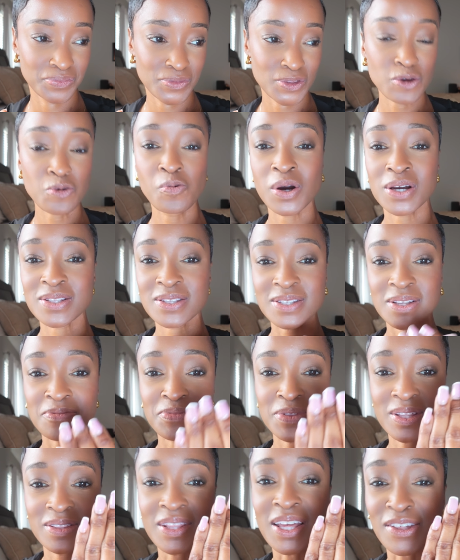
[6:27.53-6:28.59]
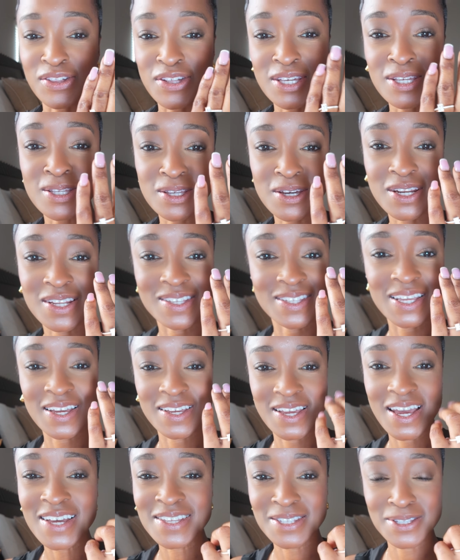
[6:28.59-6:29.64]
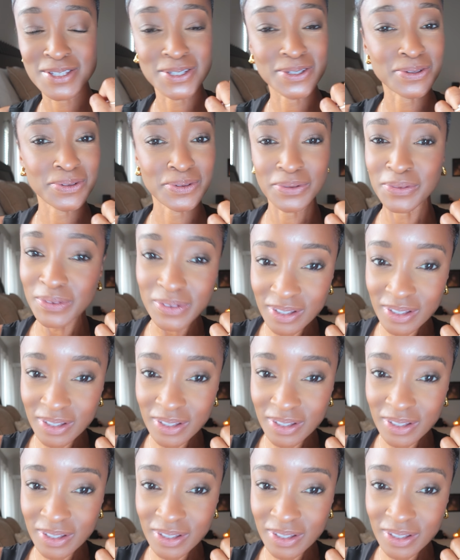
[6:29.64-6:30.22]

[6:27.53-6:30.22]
you want something that she's going to say yes to,